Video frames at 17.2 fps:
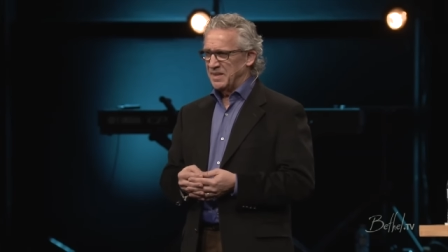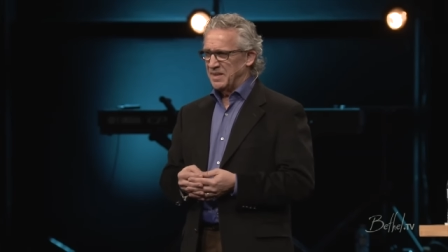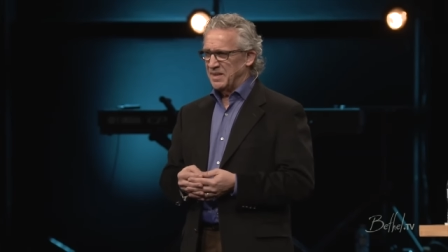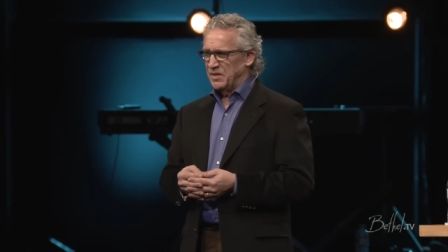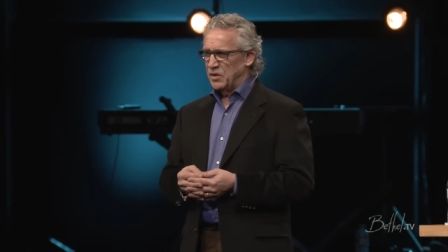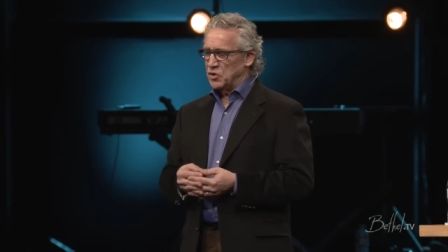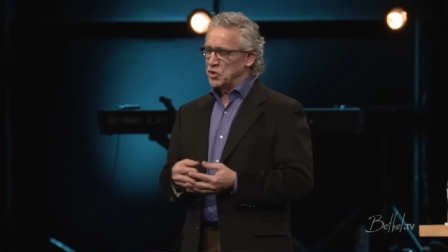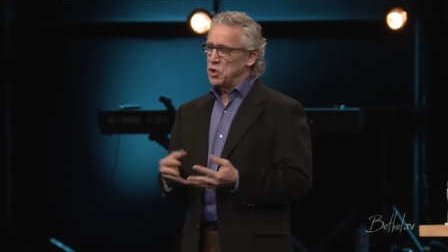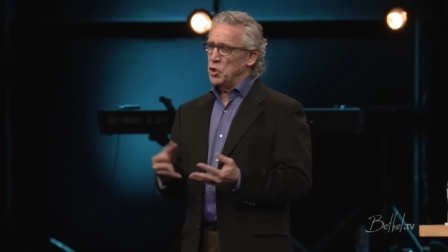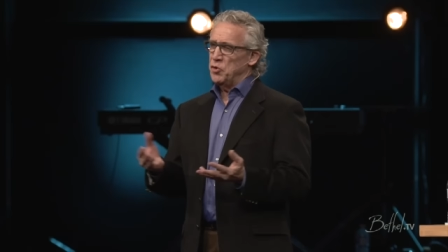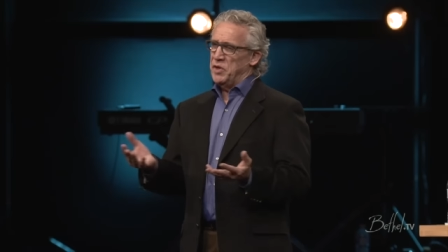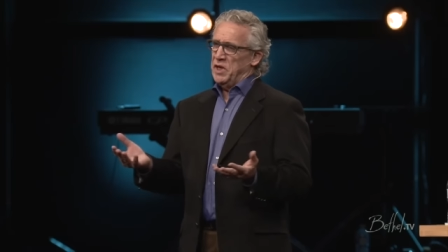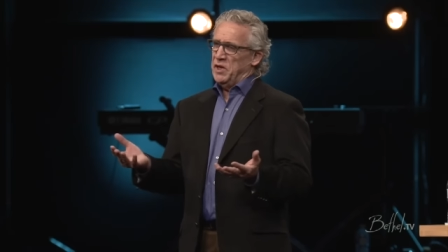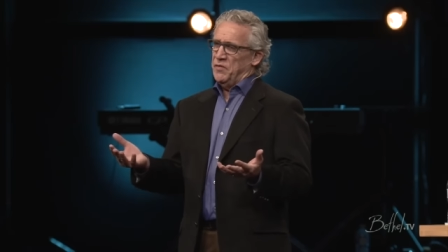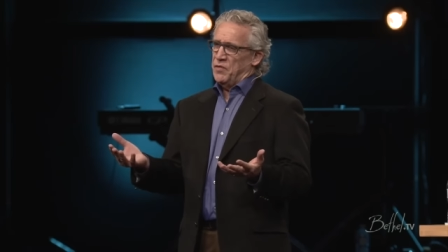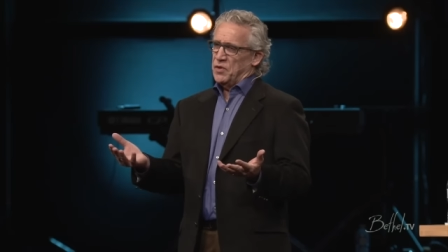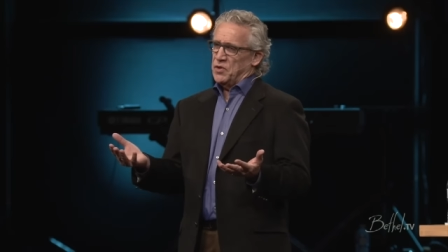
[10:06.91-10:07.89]
There's no
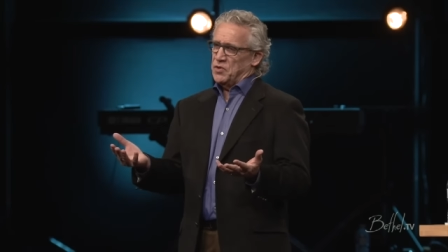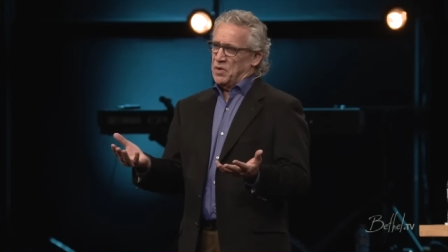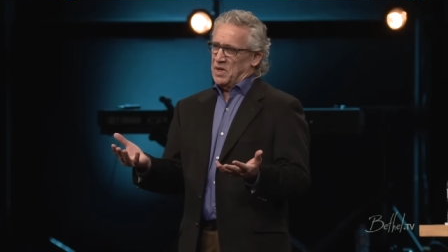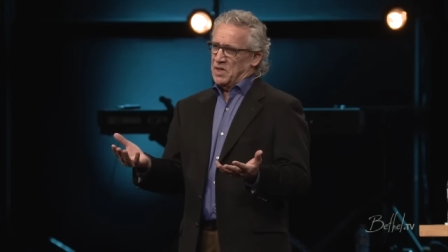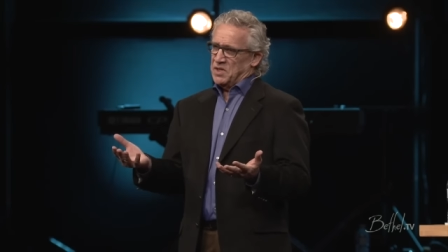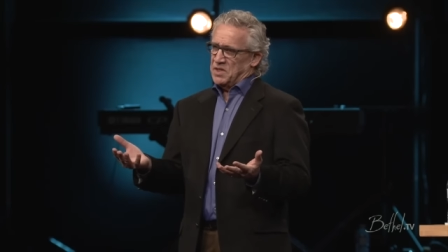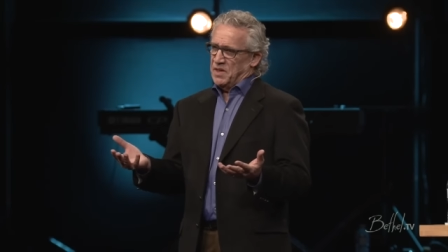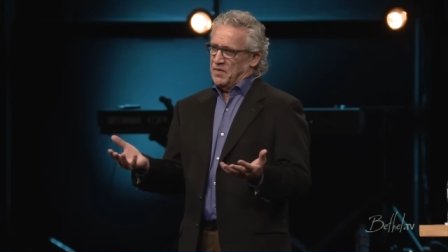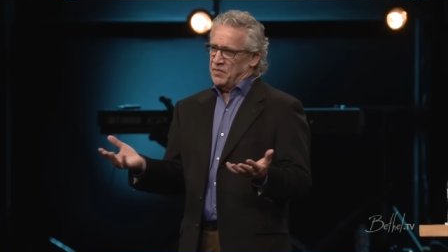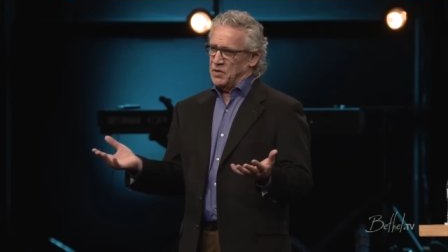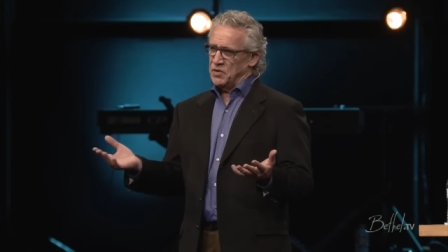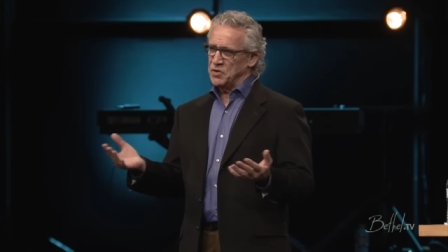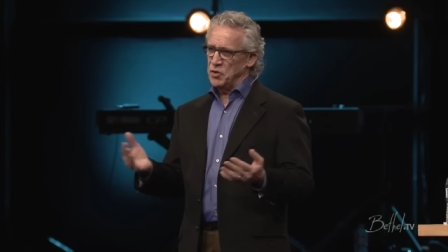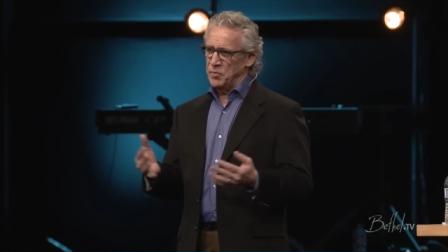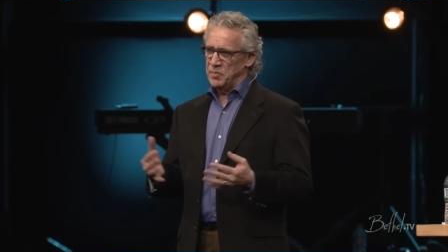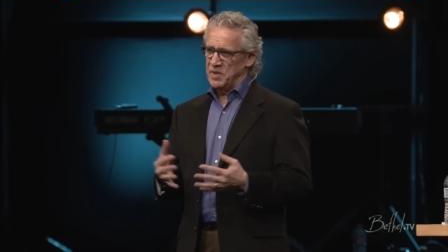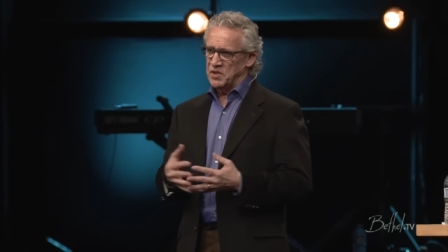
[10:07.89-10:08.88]
need for trust if there's
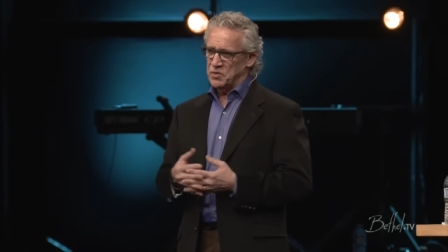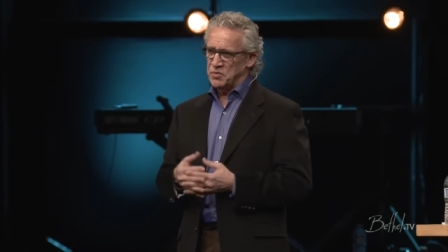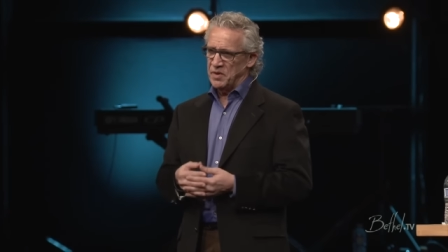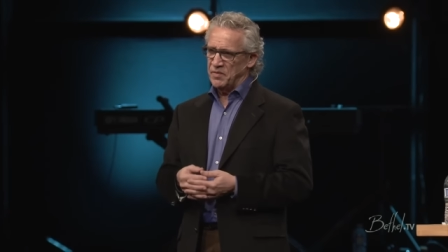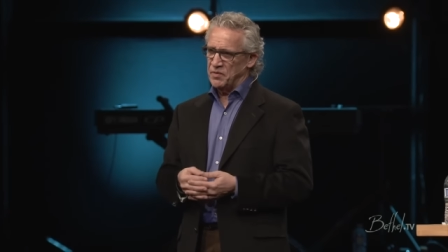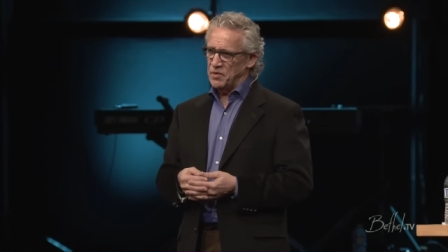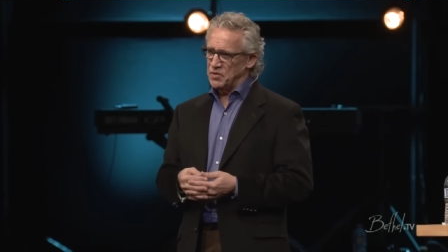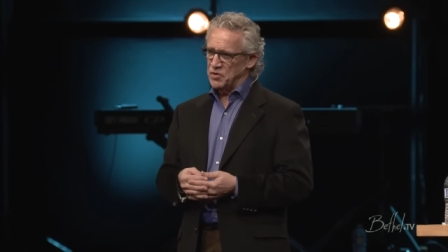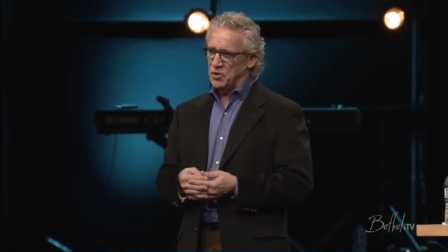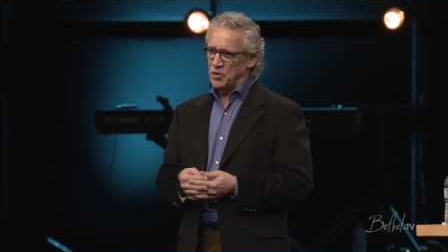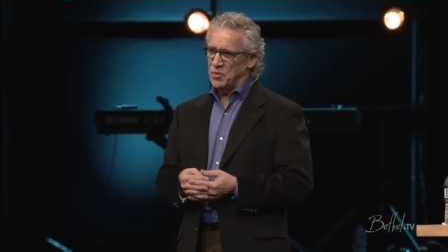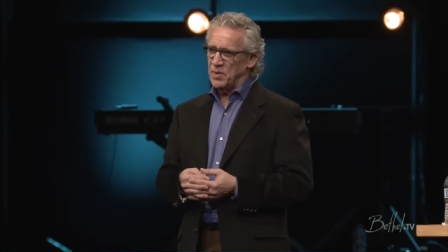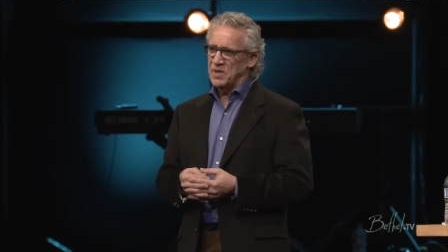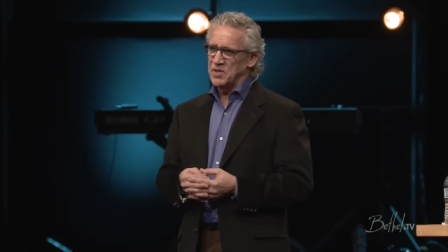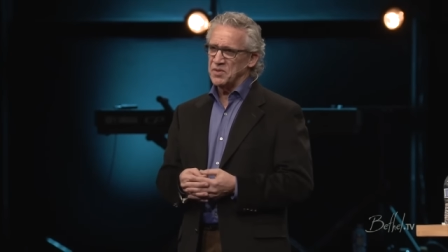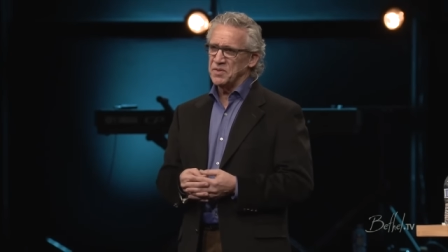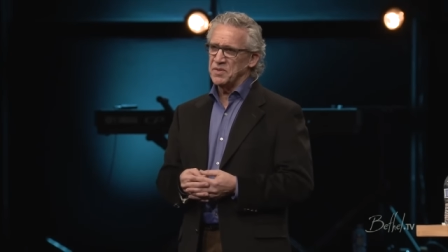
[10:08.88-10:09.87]
no mystery, if there's no
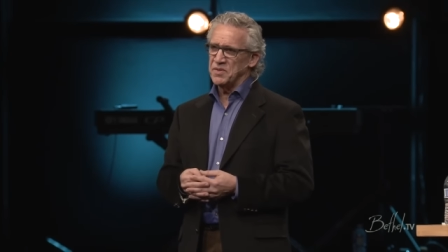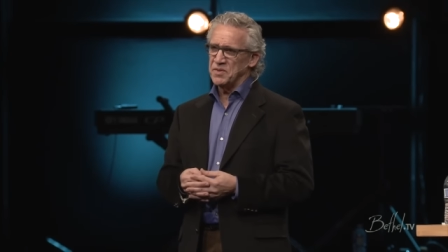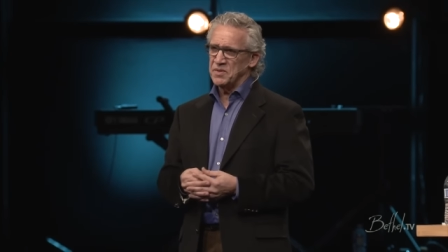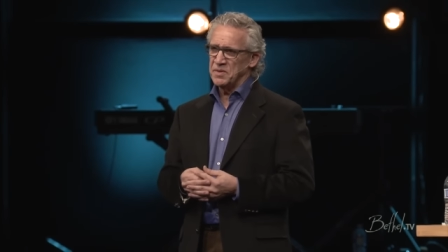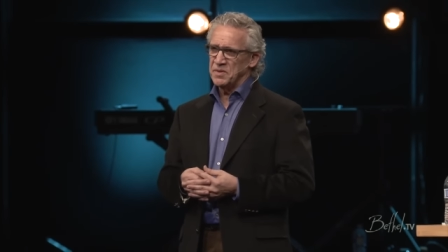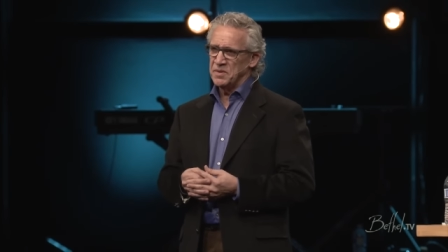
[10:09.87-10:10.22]
questions.